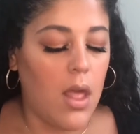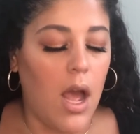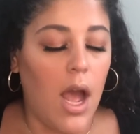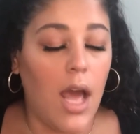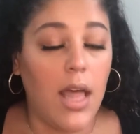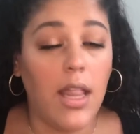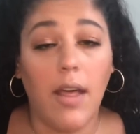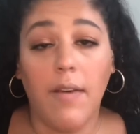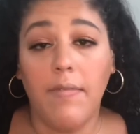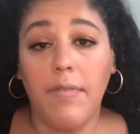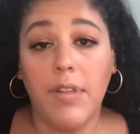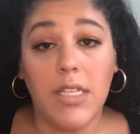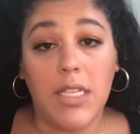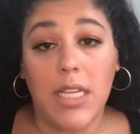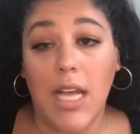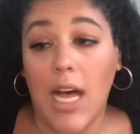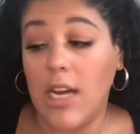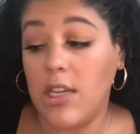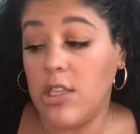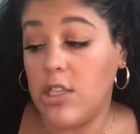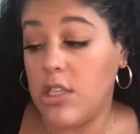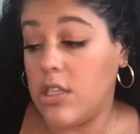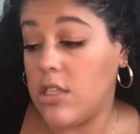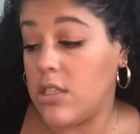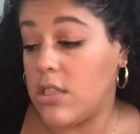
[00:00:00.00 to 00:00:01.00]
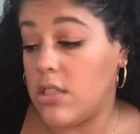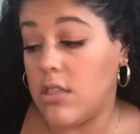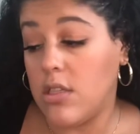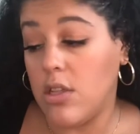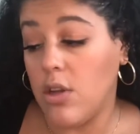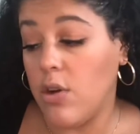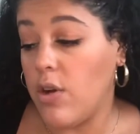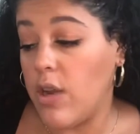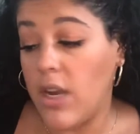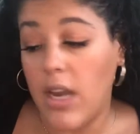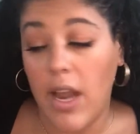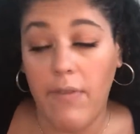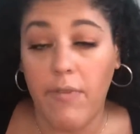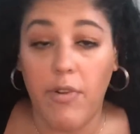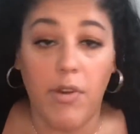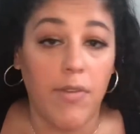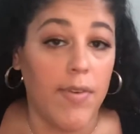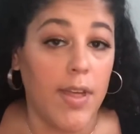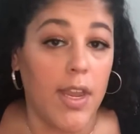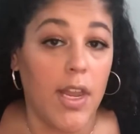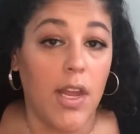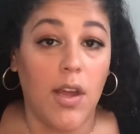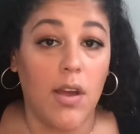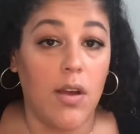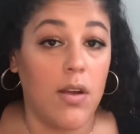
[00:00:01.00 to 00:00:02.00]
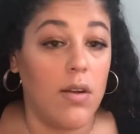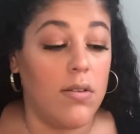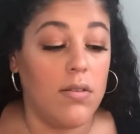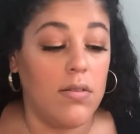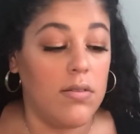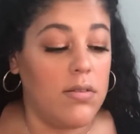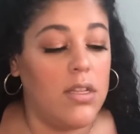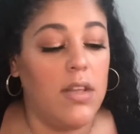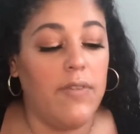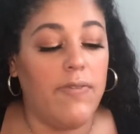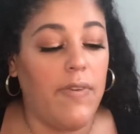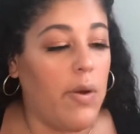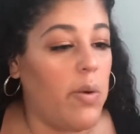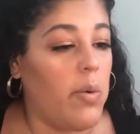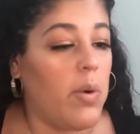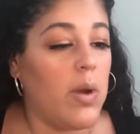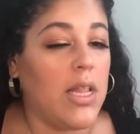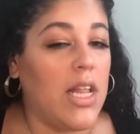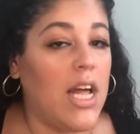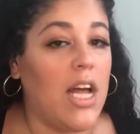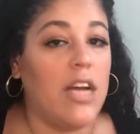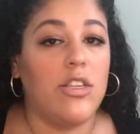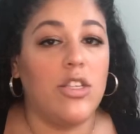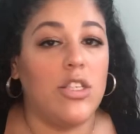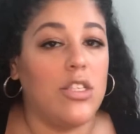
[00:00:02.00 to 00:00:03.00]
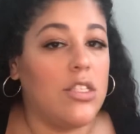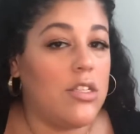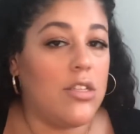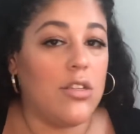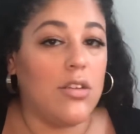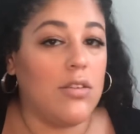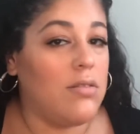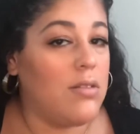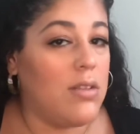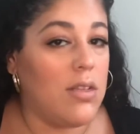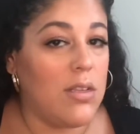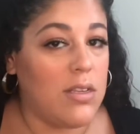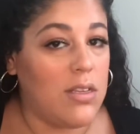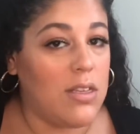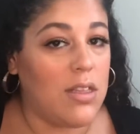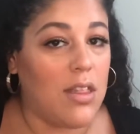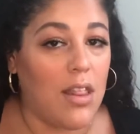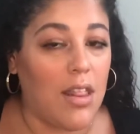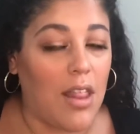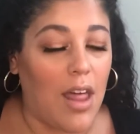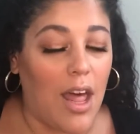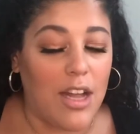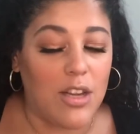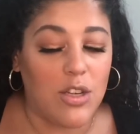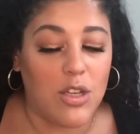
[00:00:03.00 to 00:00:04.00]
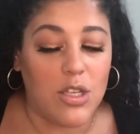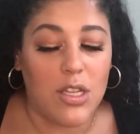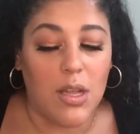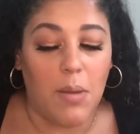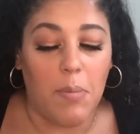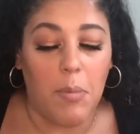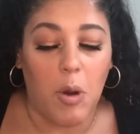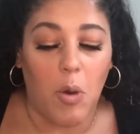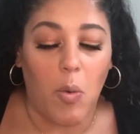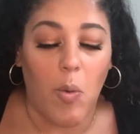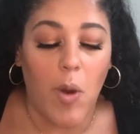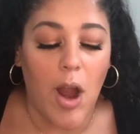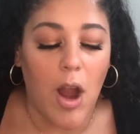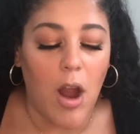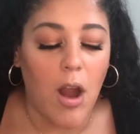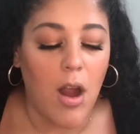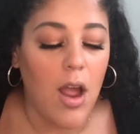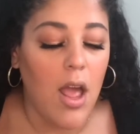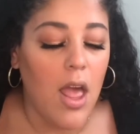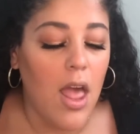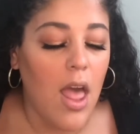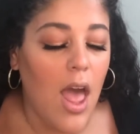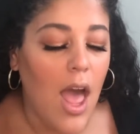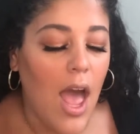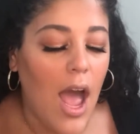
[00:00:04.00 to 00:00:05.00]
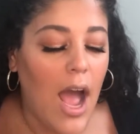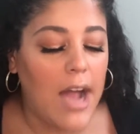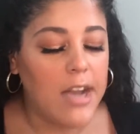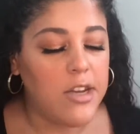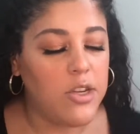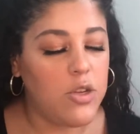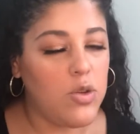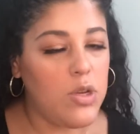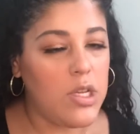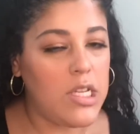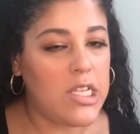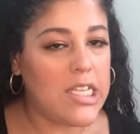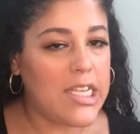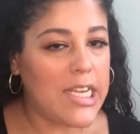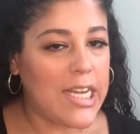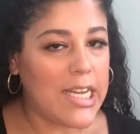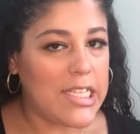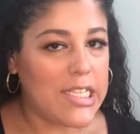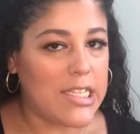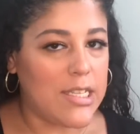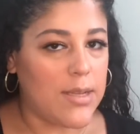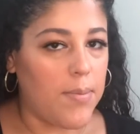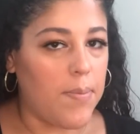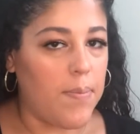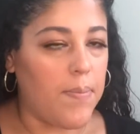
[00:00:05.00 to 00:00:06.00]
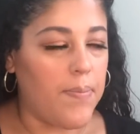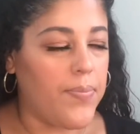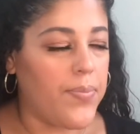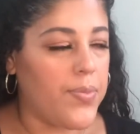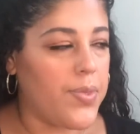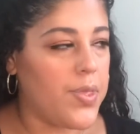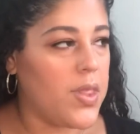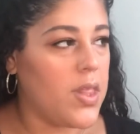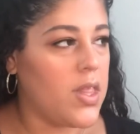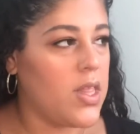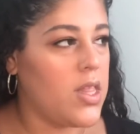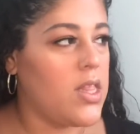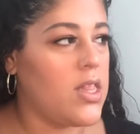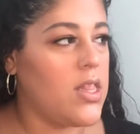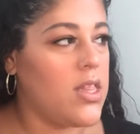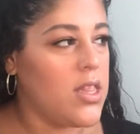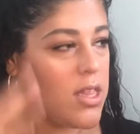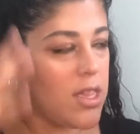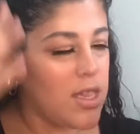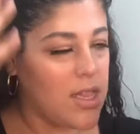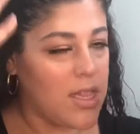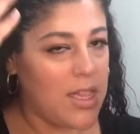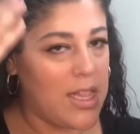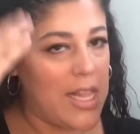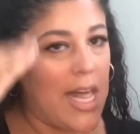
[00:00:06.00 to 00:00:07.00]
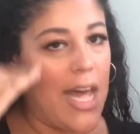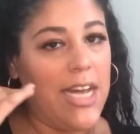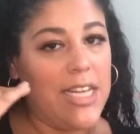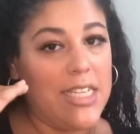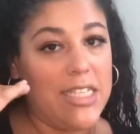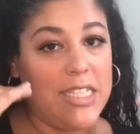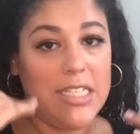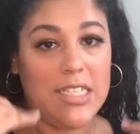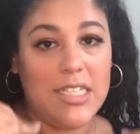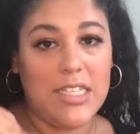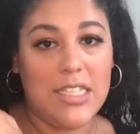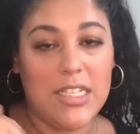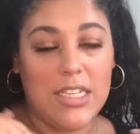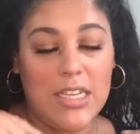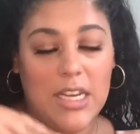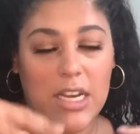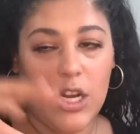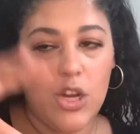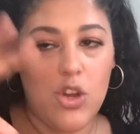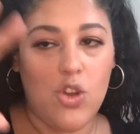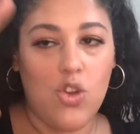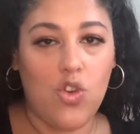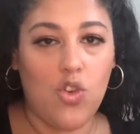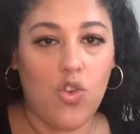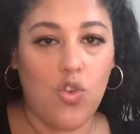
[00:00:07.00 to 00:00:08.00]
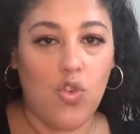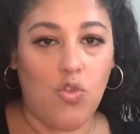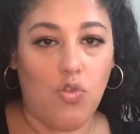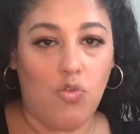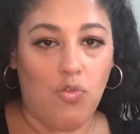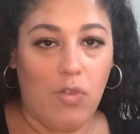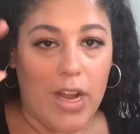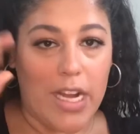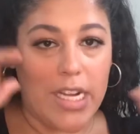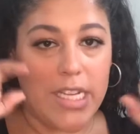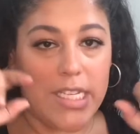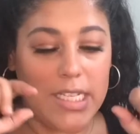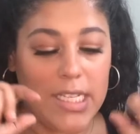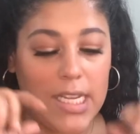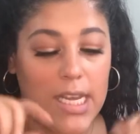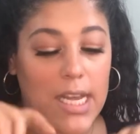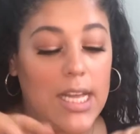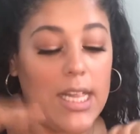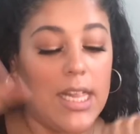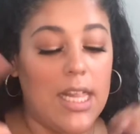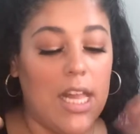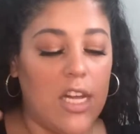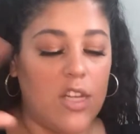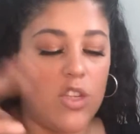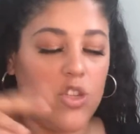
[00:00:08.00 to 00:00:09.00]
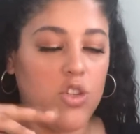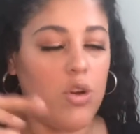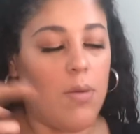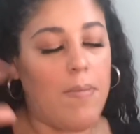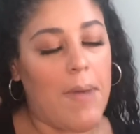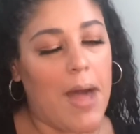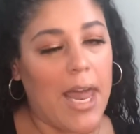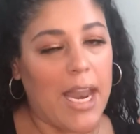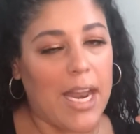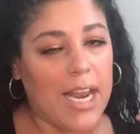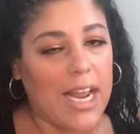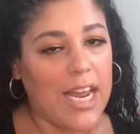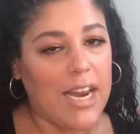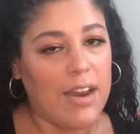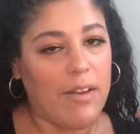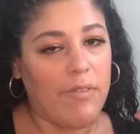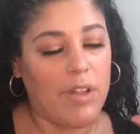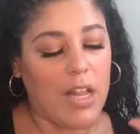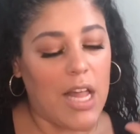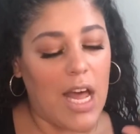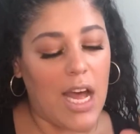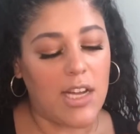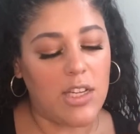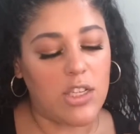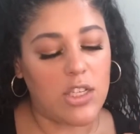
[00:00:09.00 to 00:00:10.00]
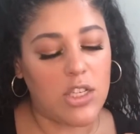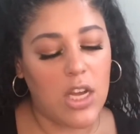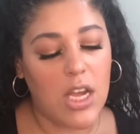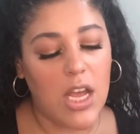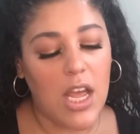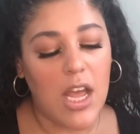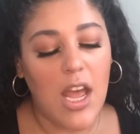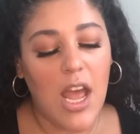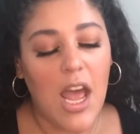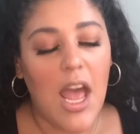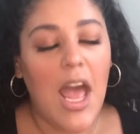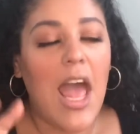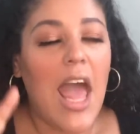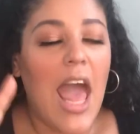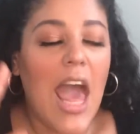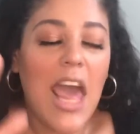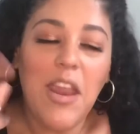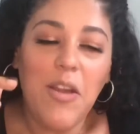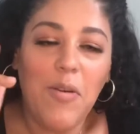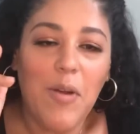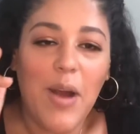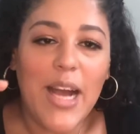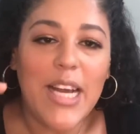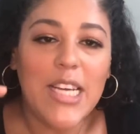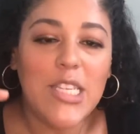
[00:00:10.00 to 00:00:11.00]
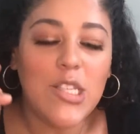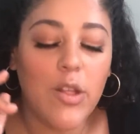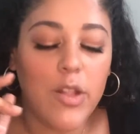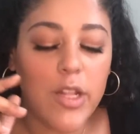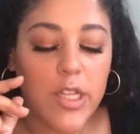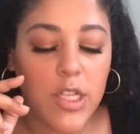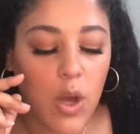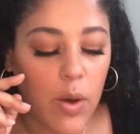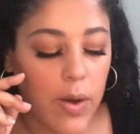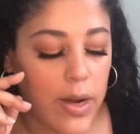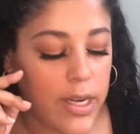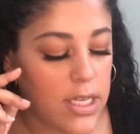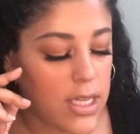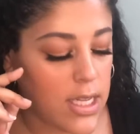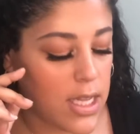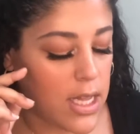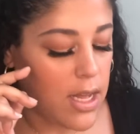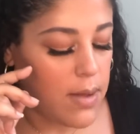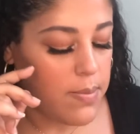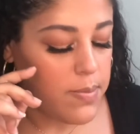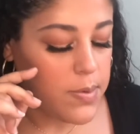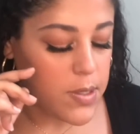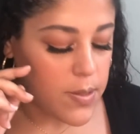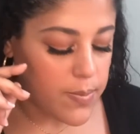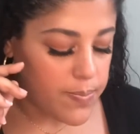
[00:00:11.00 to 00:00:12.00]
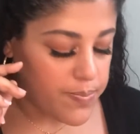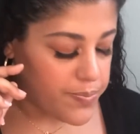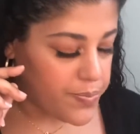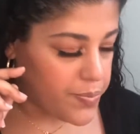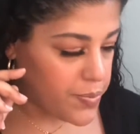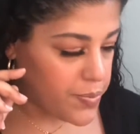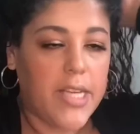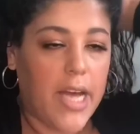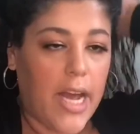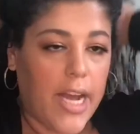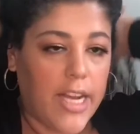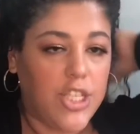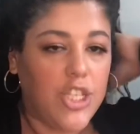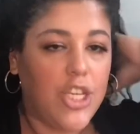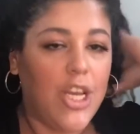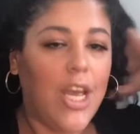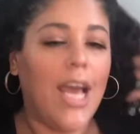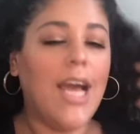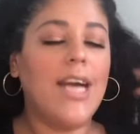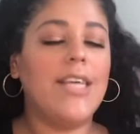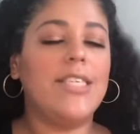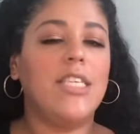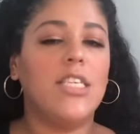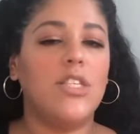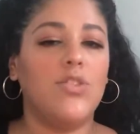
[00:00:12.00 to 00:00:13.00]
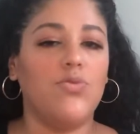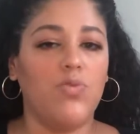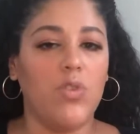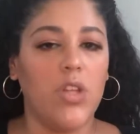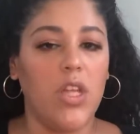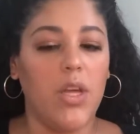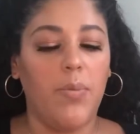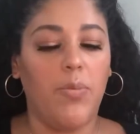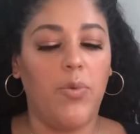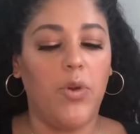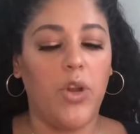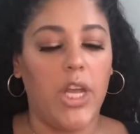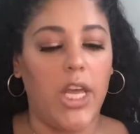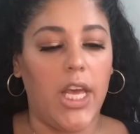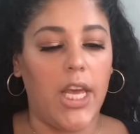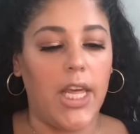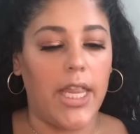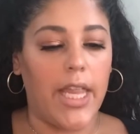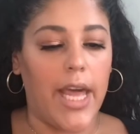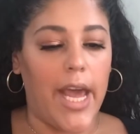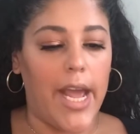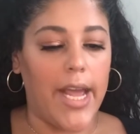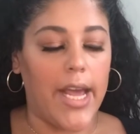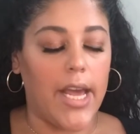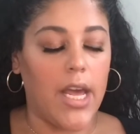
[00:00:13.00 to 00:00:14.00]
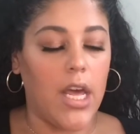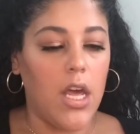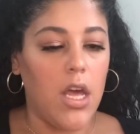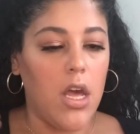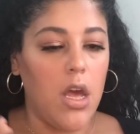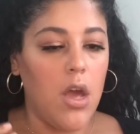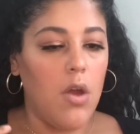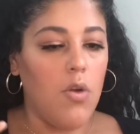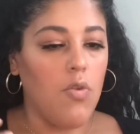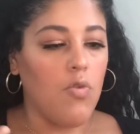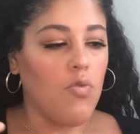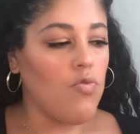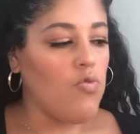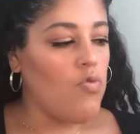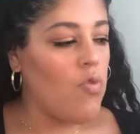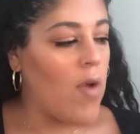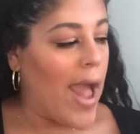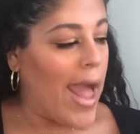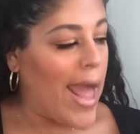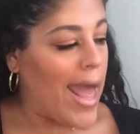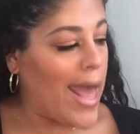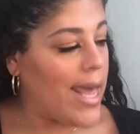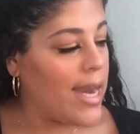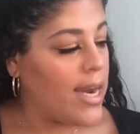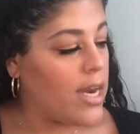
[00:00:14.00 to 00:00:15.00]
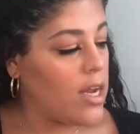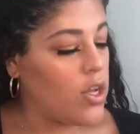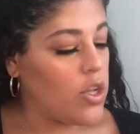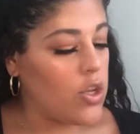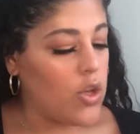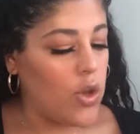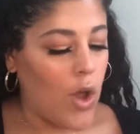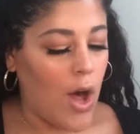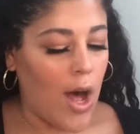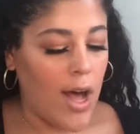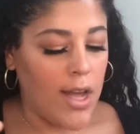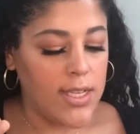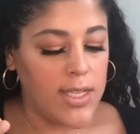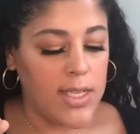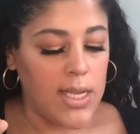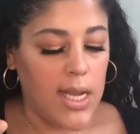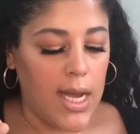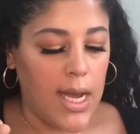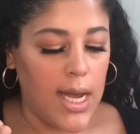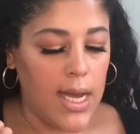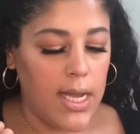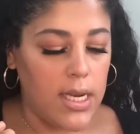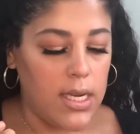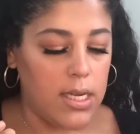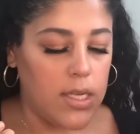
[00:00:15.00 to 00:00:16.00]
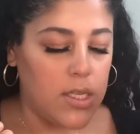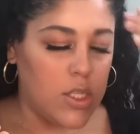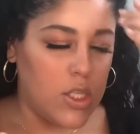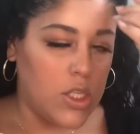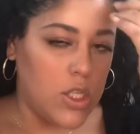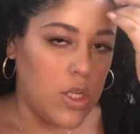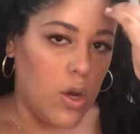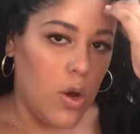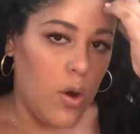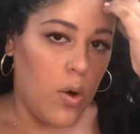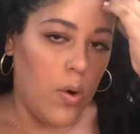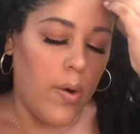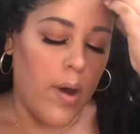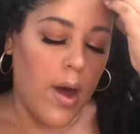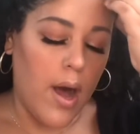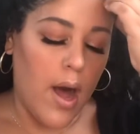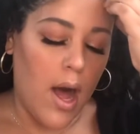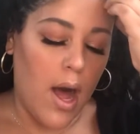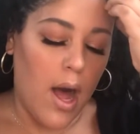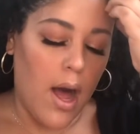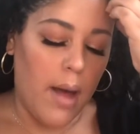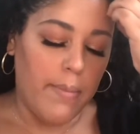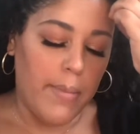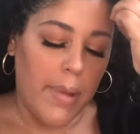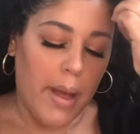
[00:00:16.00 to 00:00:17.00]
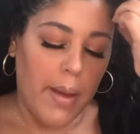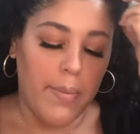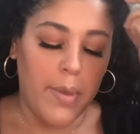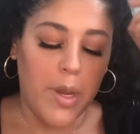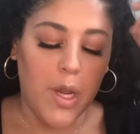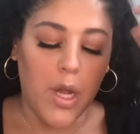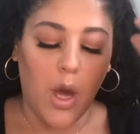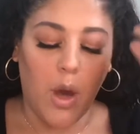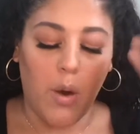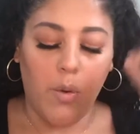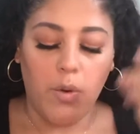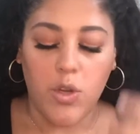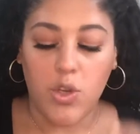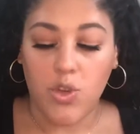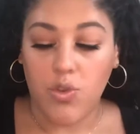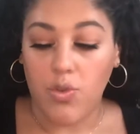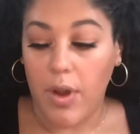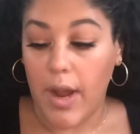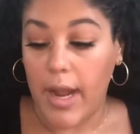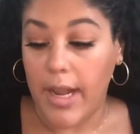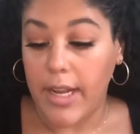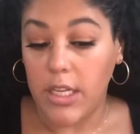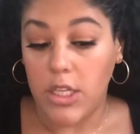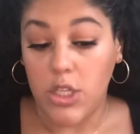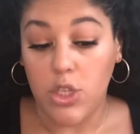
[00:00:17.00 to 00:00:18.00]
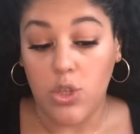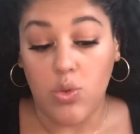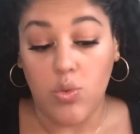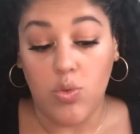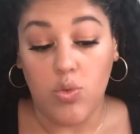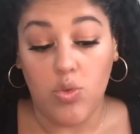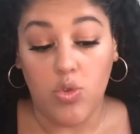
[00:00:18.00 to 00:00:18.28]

I love these lashes. They're in every video. If I wear lashes, these are the lashes I'm gonna wear. I do need to get some less crazy, less dramatic kind of a lash. Anyway, so let's go on to lips. She has this really pretty like red gloss on, so I'm gonna go and trying to